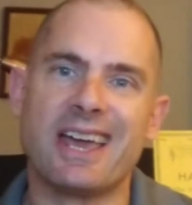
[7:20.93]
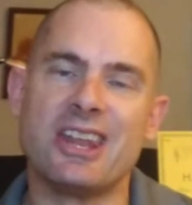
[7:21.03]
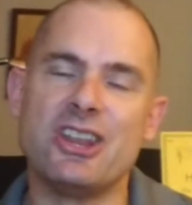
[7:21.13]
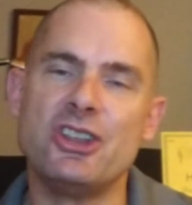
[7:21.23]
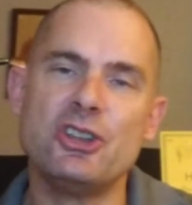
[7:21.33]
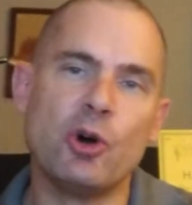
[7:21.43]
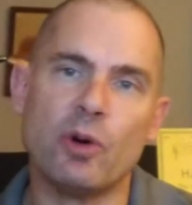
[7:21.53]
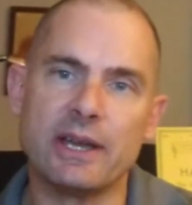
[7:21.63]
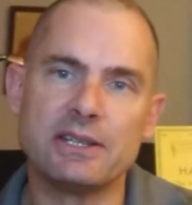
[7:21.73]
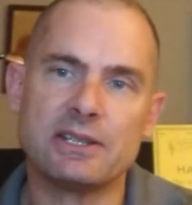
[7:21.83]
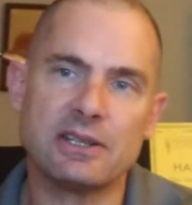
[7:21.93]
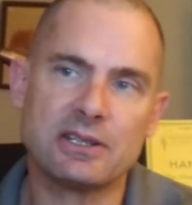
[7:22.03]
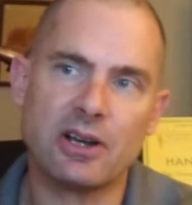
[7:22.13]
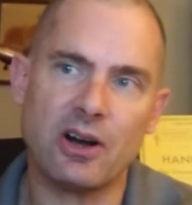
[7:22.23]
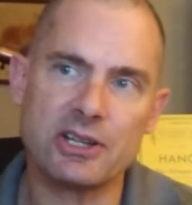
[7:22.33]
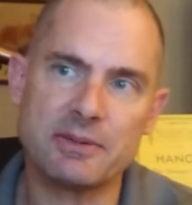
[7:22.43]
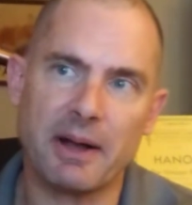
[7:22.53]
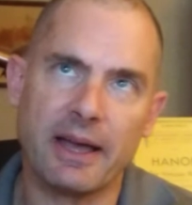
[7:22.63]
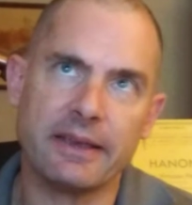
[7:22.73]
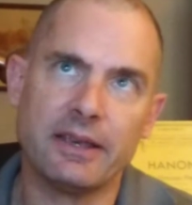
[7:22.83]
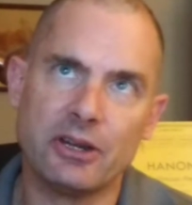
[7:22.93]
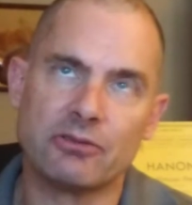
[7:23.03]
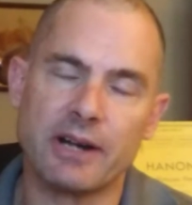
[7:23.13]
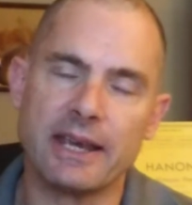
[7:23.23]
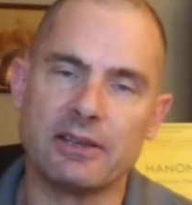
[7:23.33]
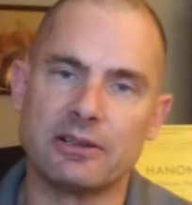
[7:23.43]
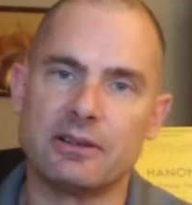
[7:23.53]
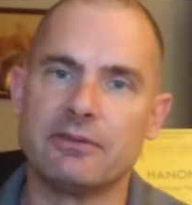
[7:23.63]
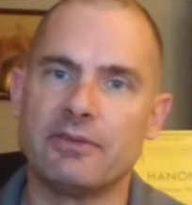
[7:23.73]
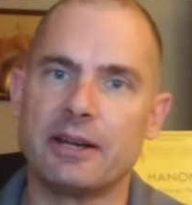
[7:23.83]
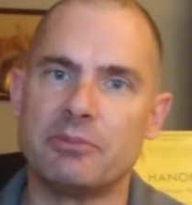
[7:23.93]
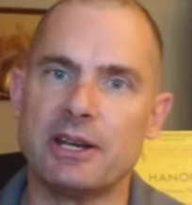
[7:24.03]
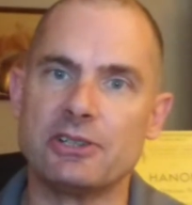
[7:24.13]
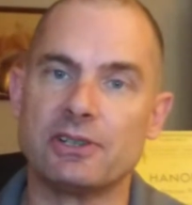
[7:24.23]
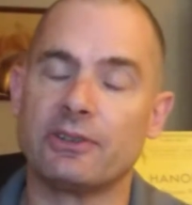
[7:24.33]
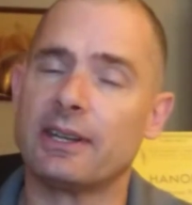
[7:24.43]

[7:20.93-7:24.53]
and noise is caused by irregular vibrations.